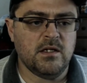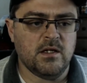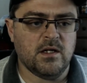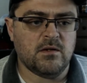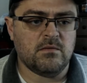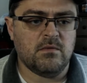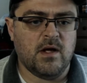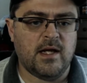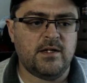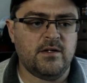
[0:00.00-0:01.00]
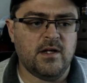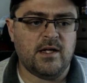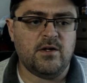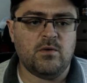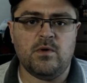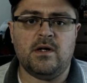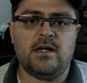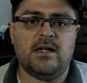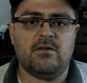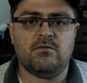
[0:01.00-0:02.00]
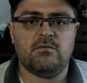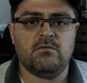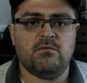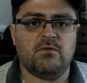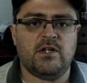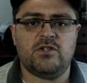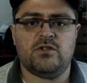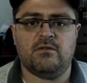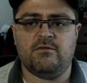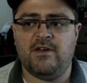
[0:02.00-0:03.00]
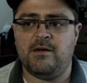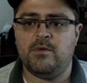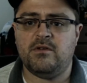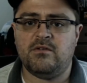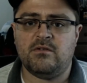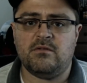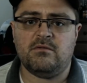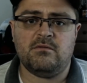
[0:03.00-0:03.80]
You know, I don't want to get rich and famous.